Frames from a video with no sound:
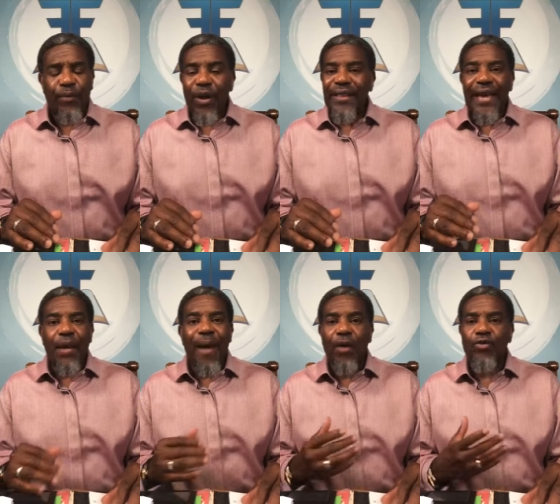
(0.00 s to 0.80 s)
See, one
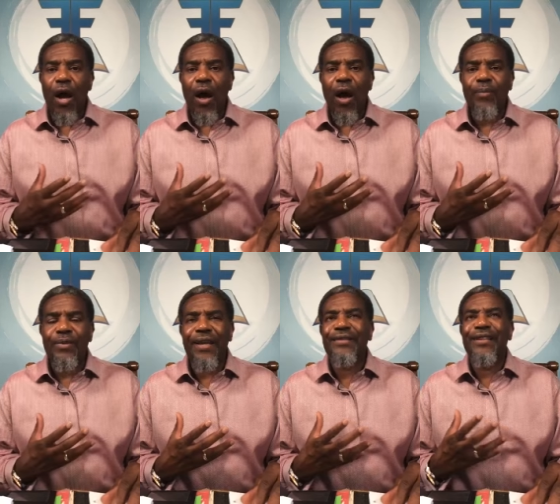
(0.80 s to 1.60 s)
thing about,
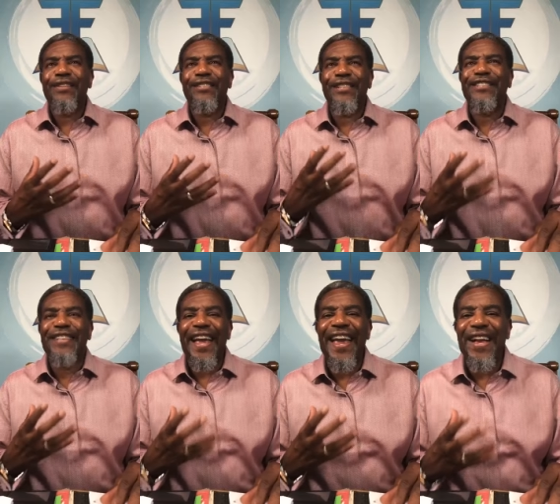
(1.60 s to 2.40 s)
there's a
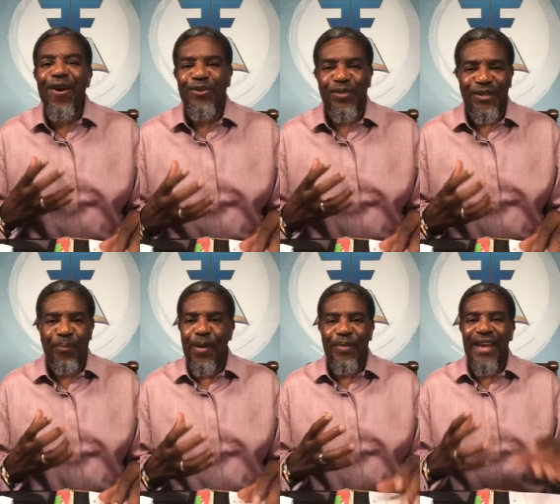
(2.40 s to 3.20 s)
saying goes for
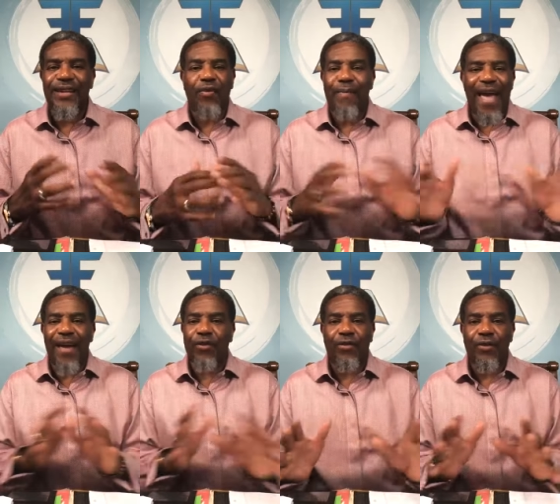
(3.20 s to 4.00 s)
some people, it don't
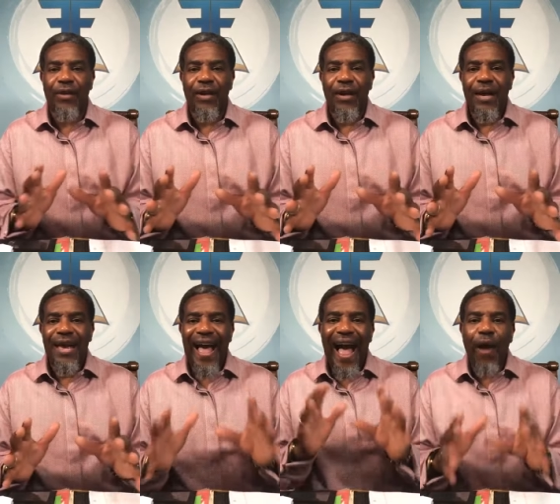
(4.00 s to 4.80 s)
matter
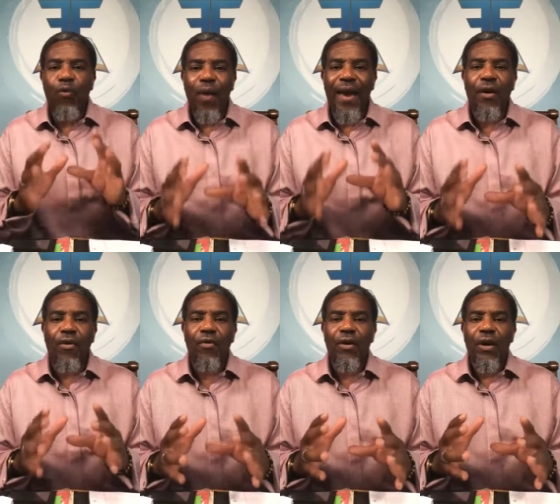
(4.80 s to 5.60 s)
how
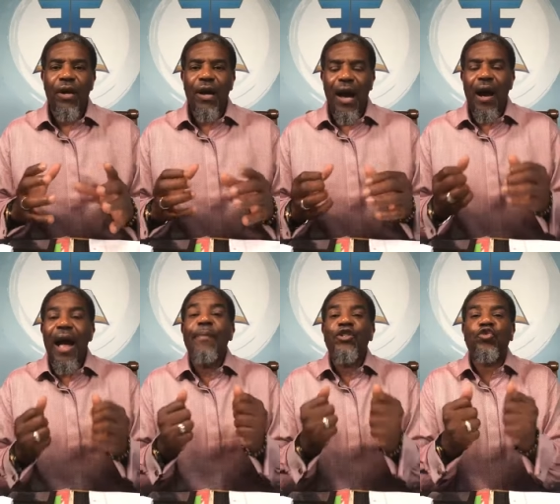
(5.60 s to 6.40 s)
well,
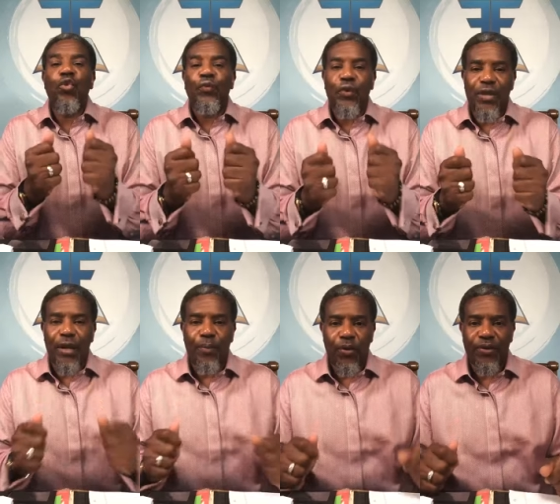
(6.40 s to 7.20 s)
how much truth you
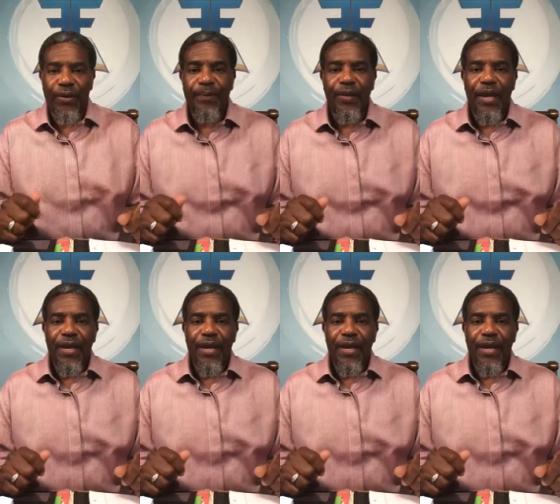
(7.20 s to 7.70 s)
tell a person.